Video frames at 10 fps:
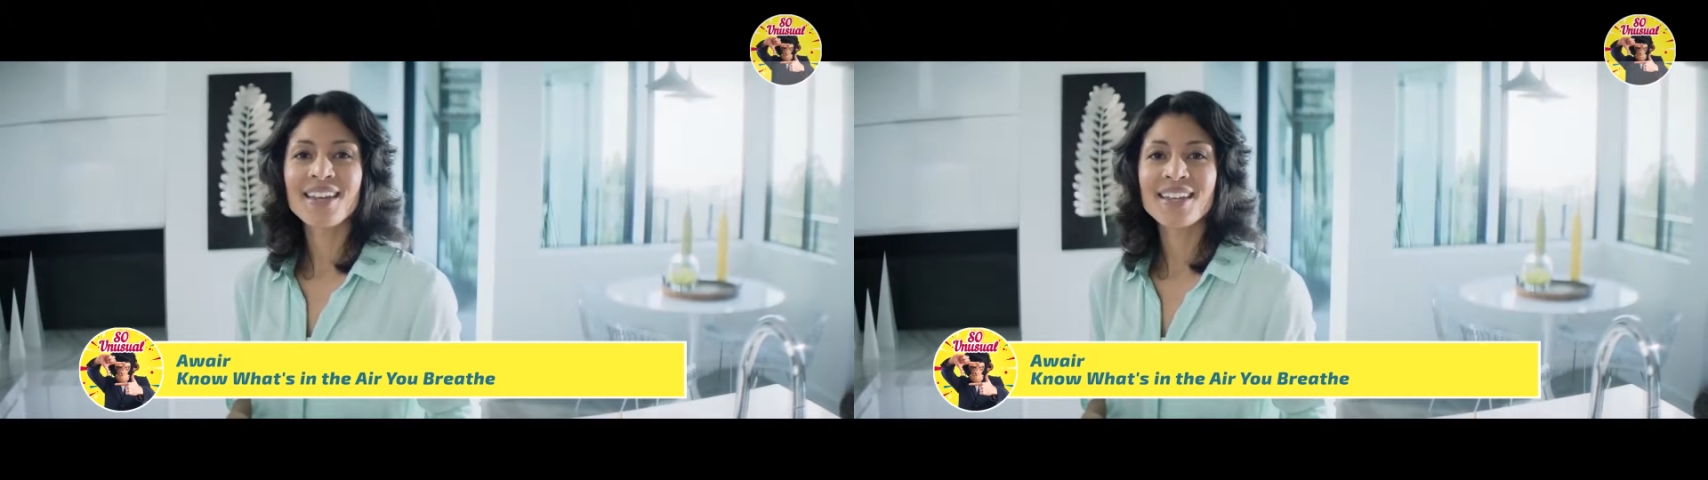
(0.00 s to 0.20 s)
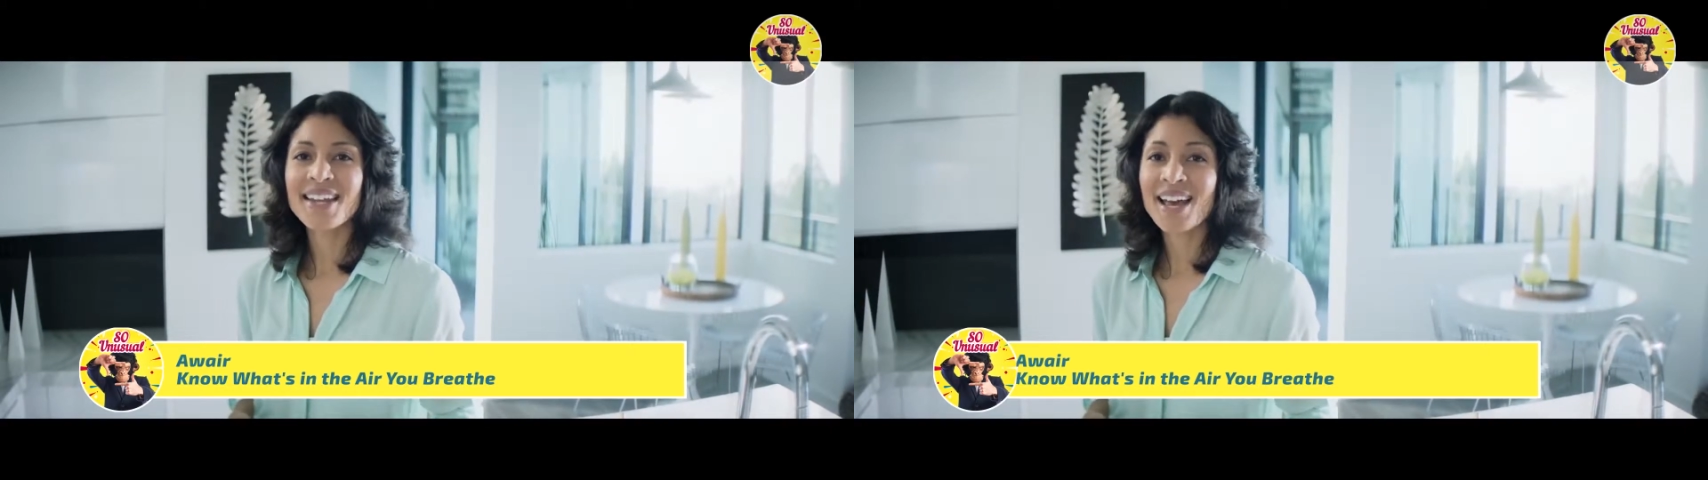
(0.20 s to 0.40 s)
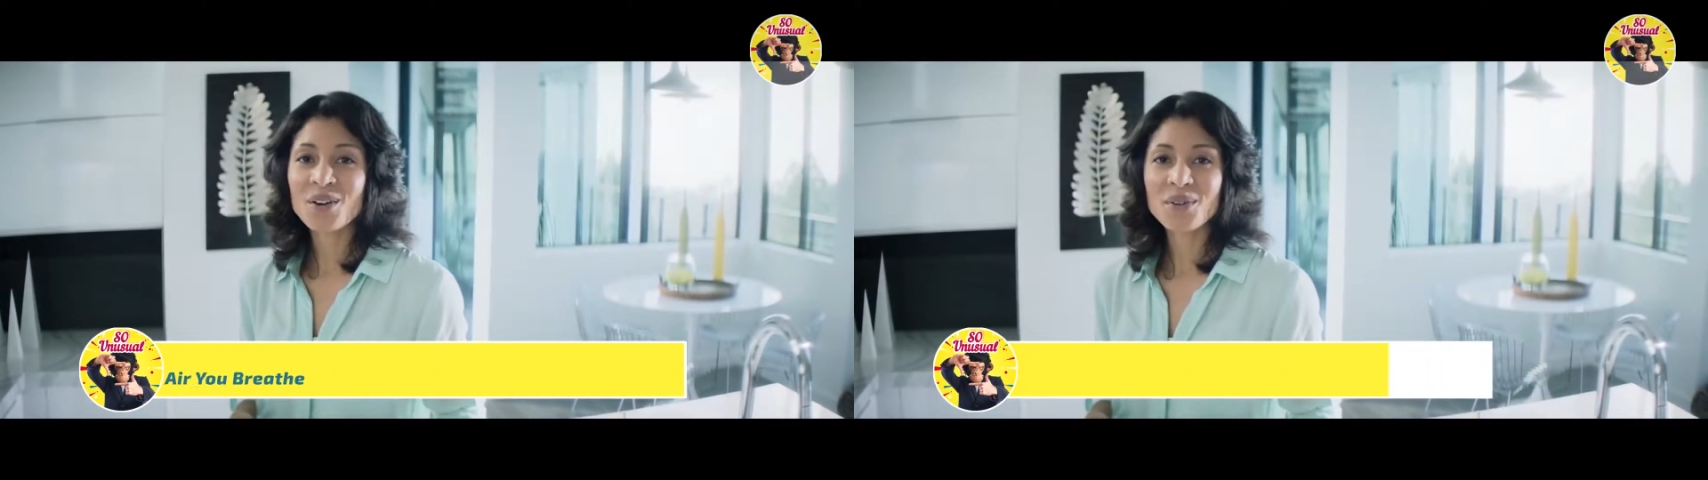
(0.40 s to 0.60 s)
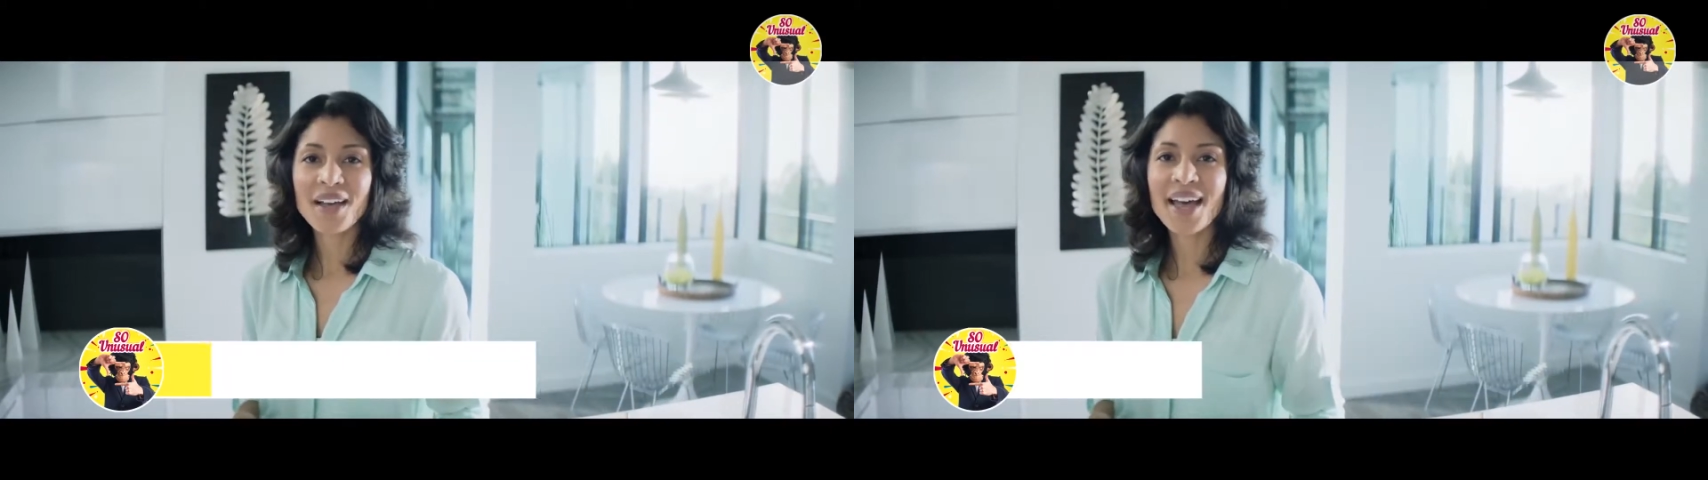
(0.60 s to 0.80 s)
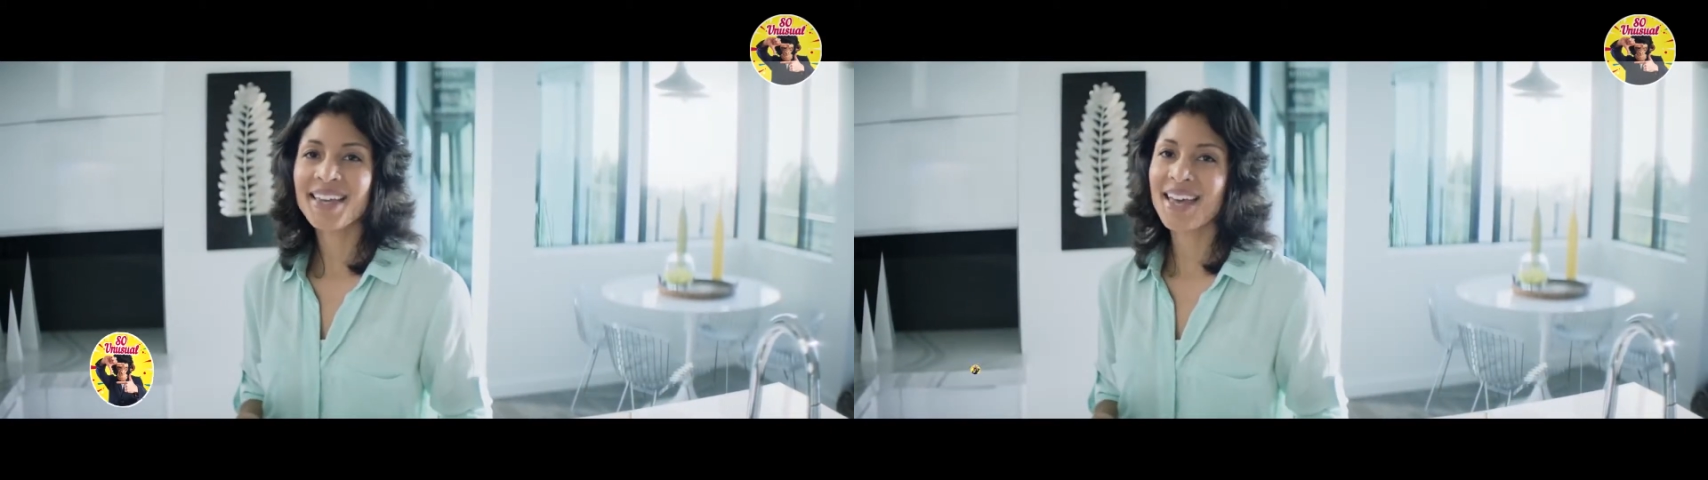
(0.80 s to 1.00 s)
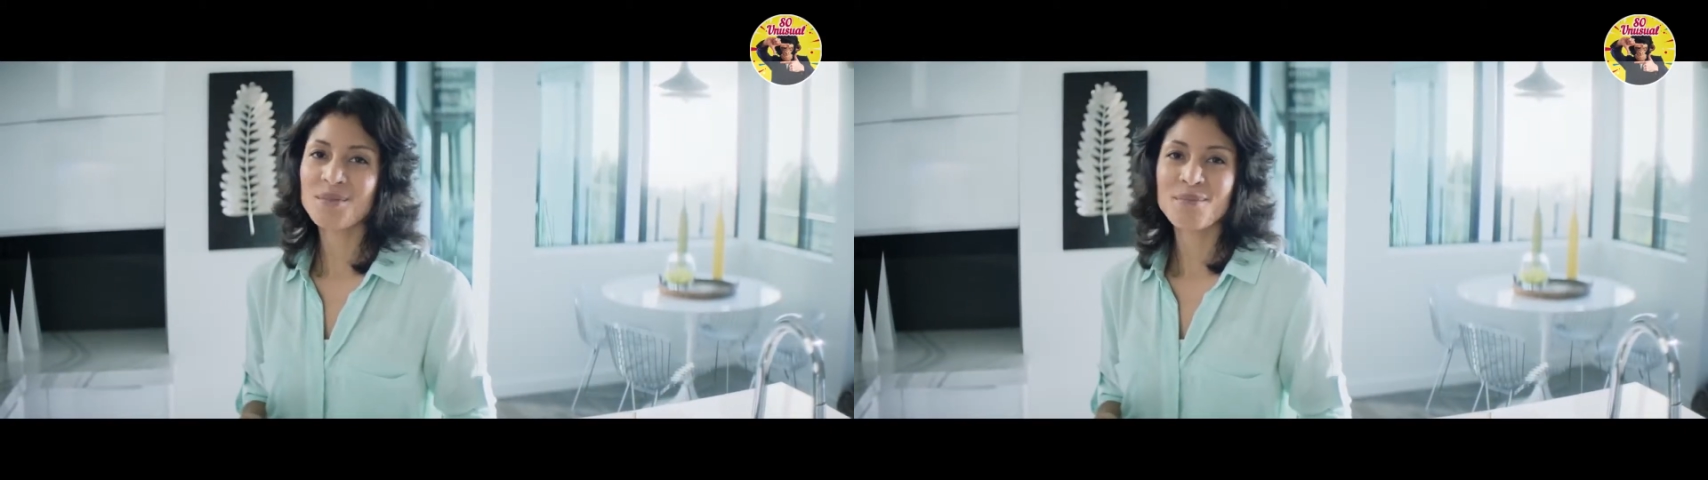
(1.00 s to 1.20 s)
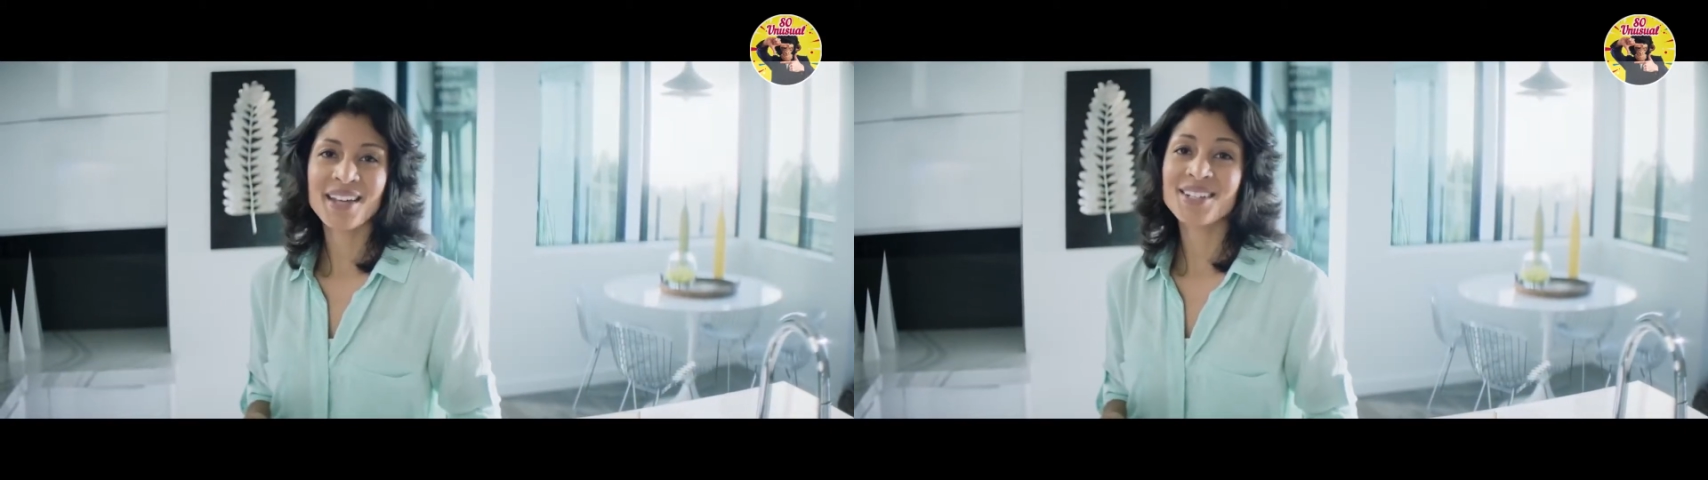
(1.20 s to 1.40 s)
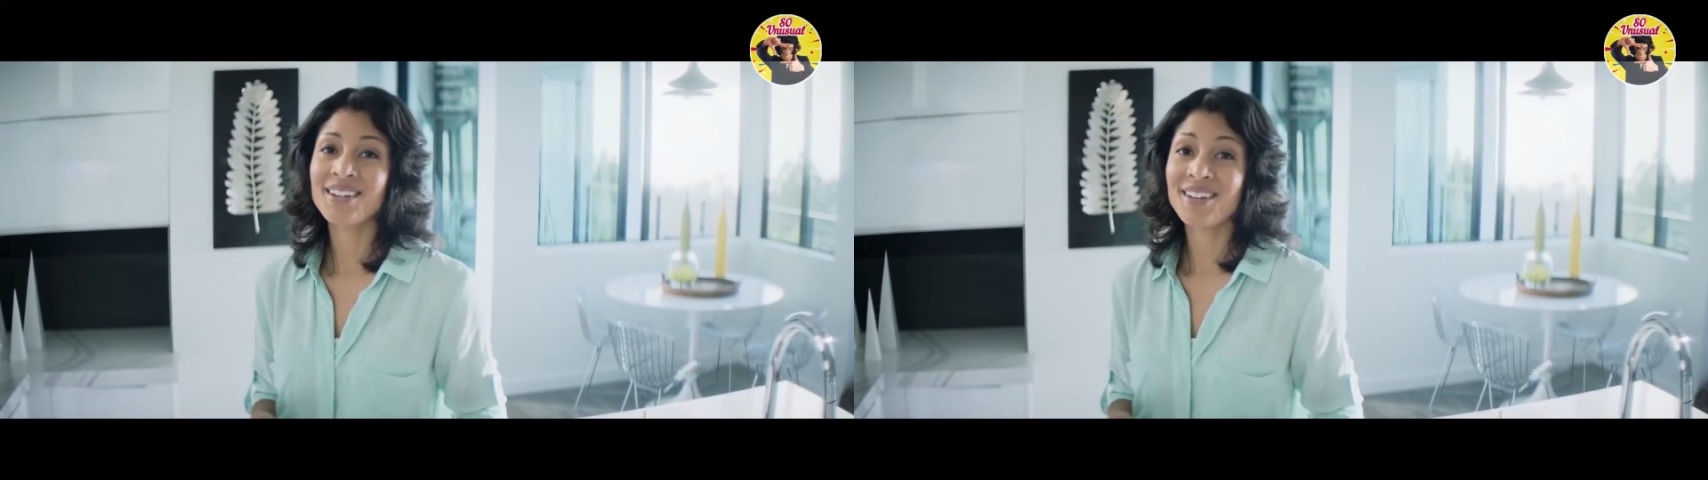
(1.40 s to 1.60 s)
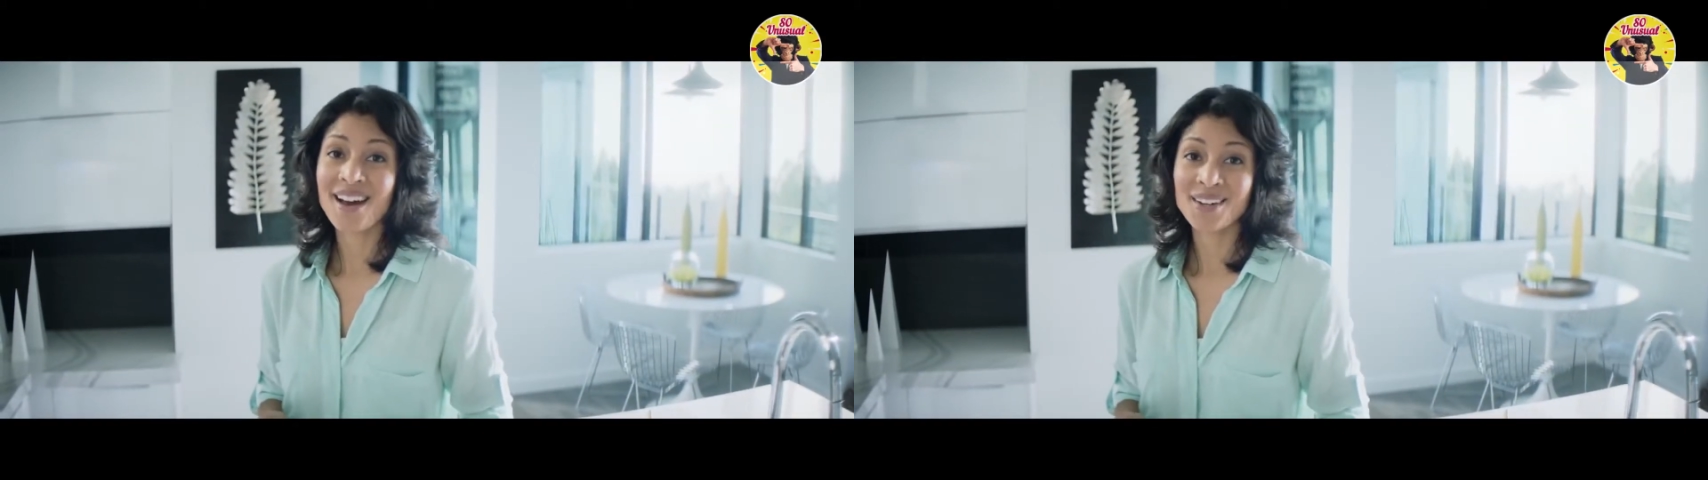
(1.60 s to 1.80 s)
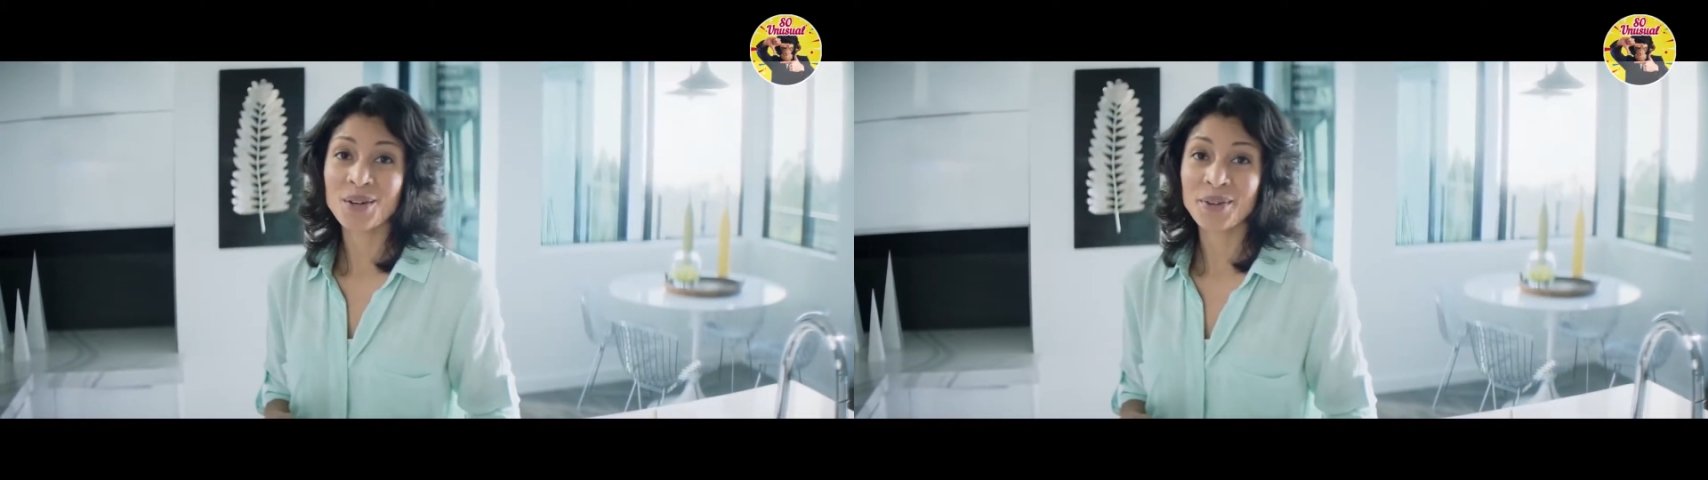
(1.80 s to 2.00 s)
And now, I can't imagine
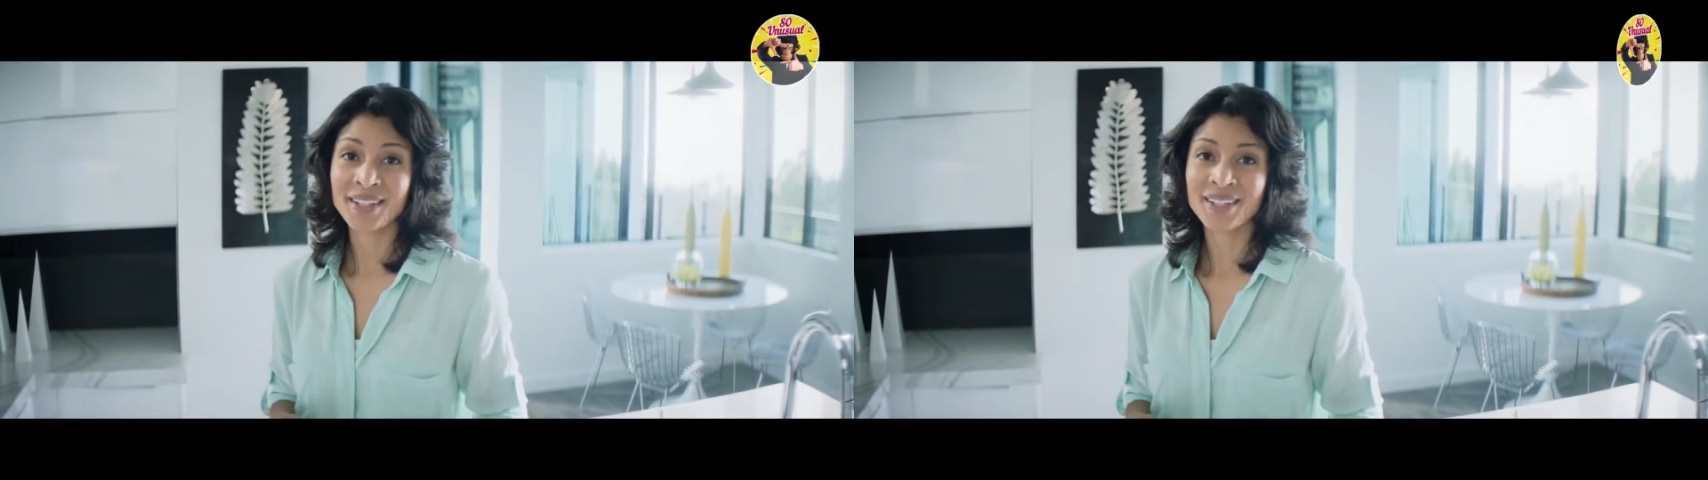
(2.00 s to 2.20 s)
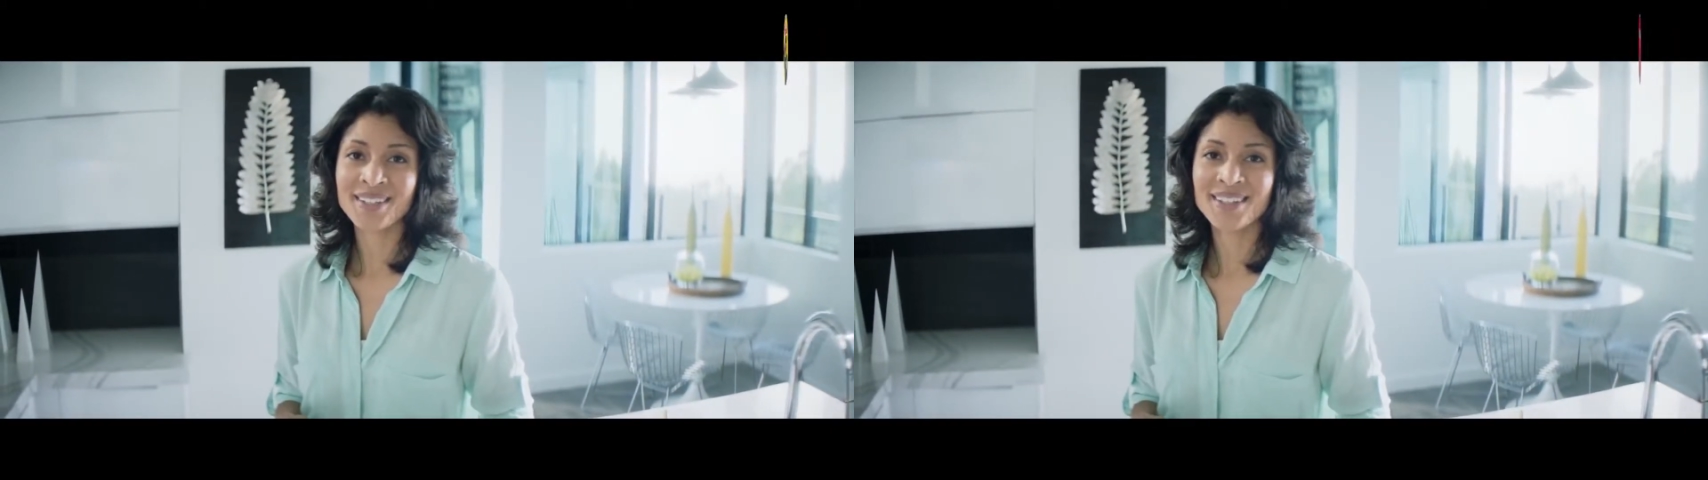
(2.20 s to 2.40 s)
not knowing.